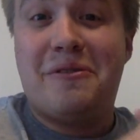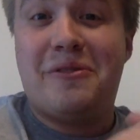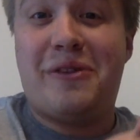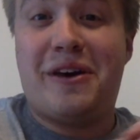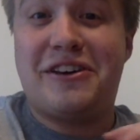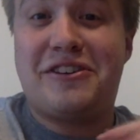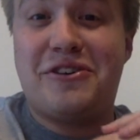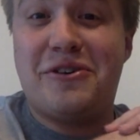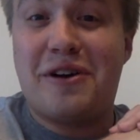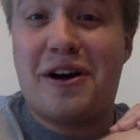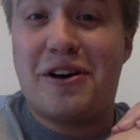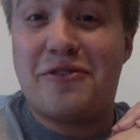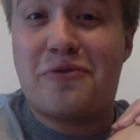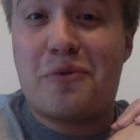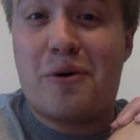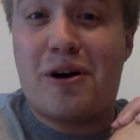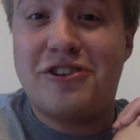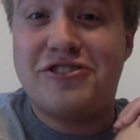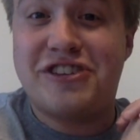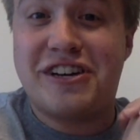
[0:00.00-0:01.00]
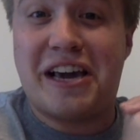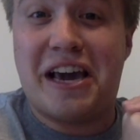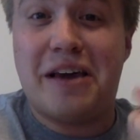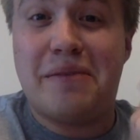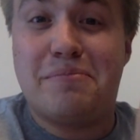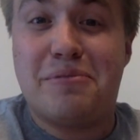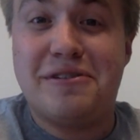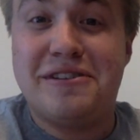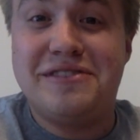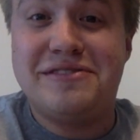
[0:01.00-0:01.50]
thank you guys for watching,
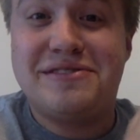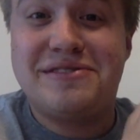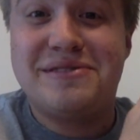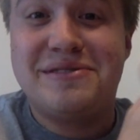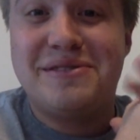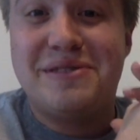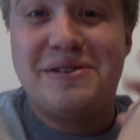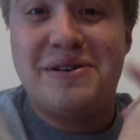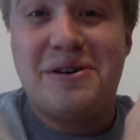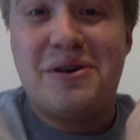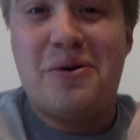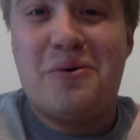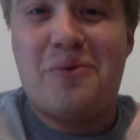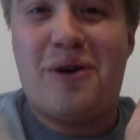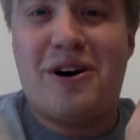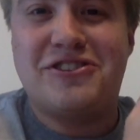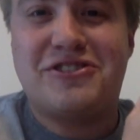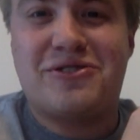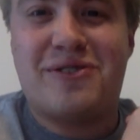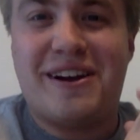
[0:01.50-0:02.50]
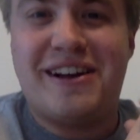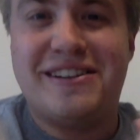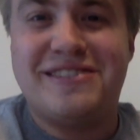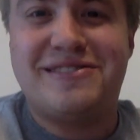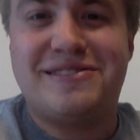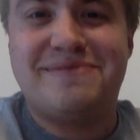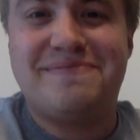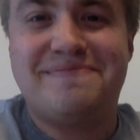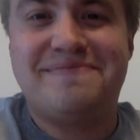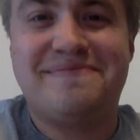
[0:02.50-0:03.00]
and please, wash your
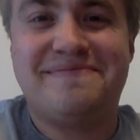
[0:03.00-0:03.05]
hands.